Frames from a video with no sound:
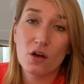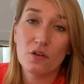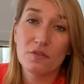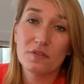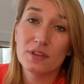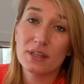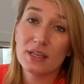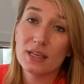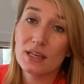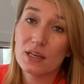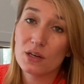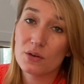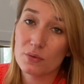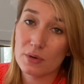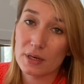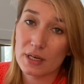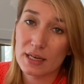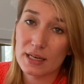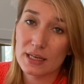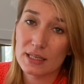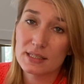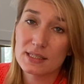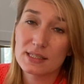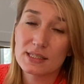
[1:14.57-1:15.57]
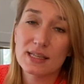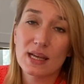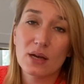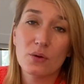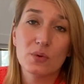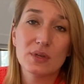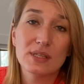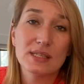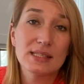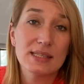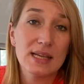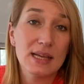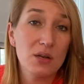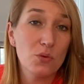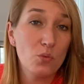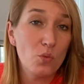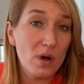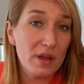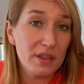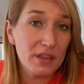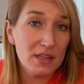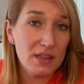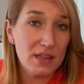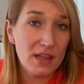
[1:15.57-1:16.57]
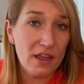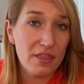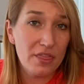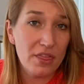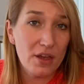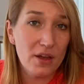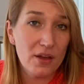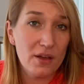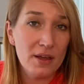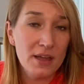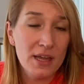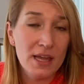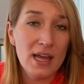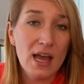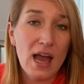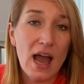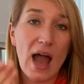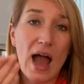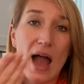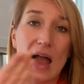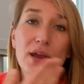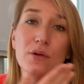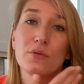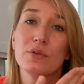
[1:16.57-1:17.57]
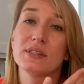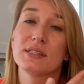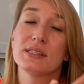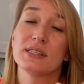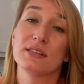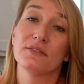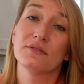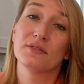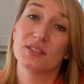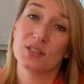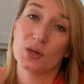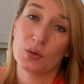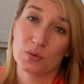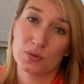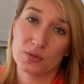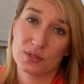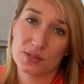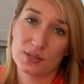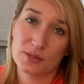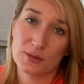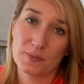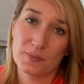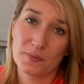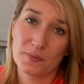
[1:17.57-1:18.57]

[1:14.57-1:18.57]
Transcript: of the ingredients that we send one another. I received those.